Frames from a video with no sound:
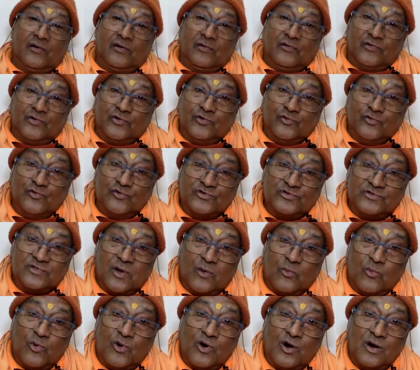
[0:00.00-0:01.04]
Use
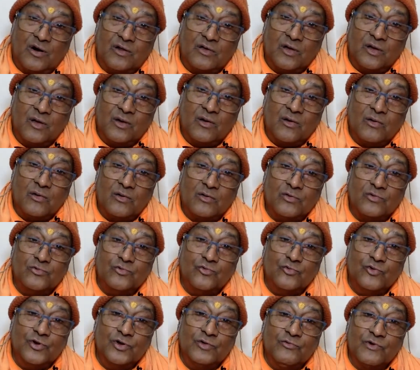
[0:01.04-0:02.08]
the word
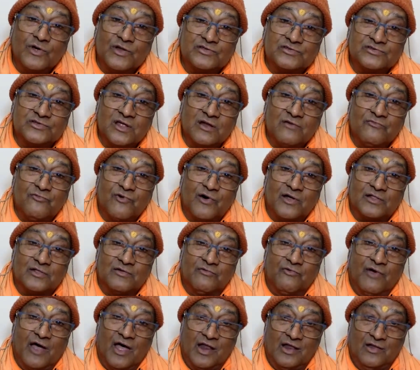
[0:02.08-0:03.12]
universal for the
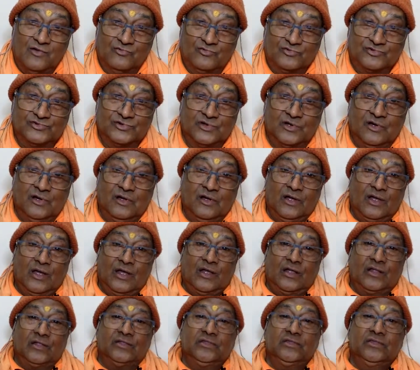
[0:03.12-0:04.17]
values.
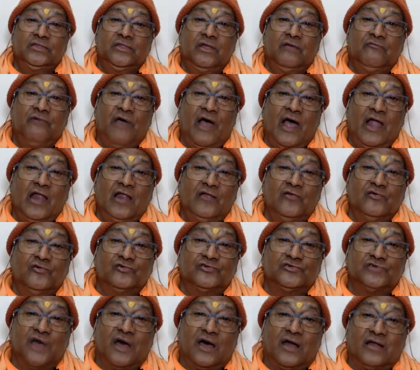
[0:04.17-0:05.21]
The
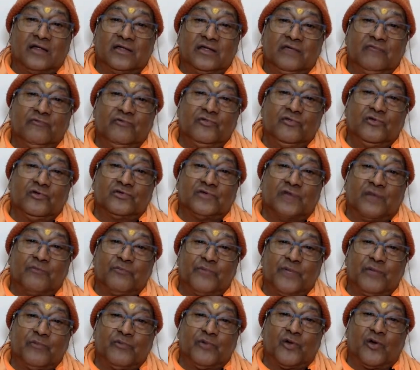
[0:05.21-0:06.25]
values are, even though some
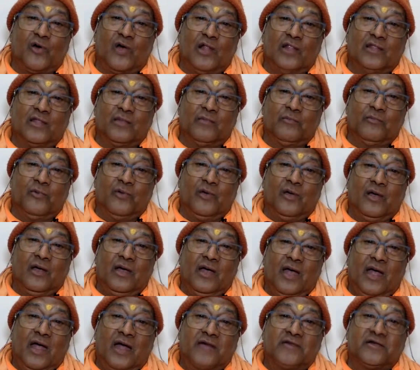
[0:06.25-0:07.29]
people call them
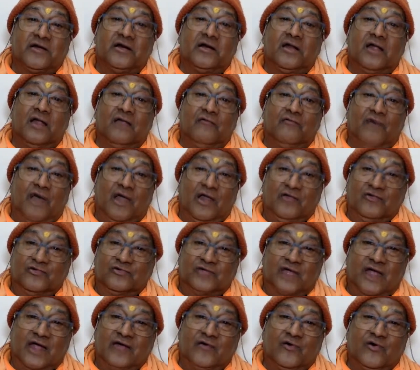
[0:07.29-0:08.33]
eternal values,
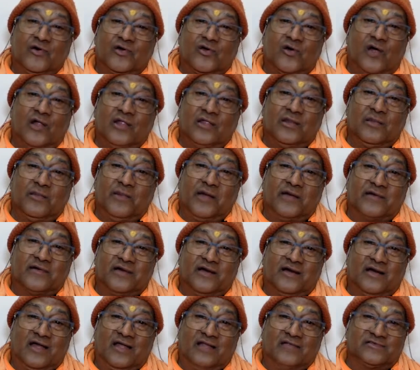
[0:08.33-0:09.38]
I don't call them
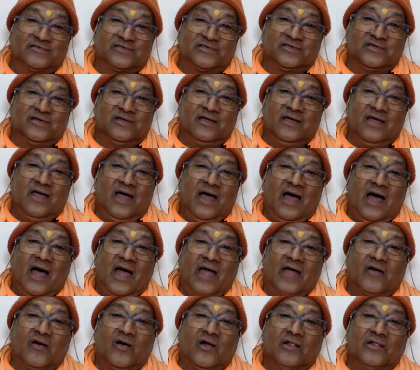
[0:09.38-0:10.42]
eternals.
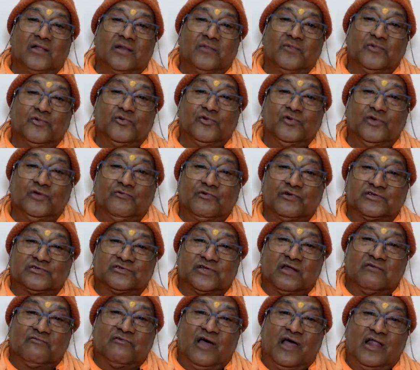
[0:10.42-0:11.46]
I call them
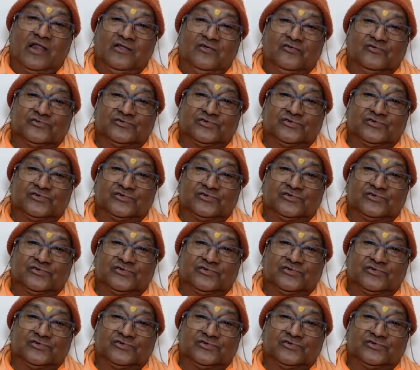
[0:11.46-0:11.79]
universal values.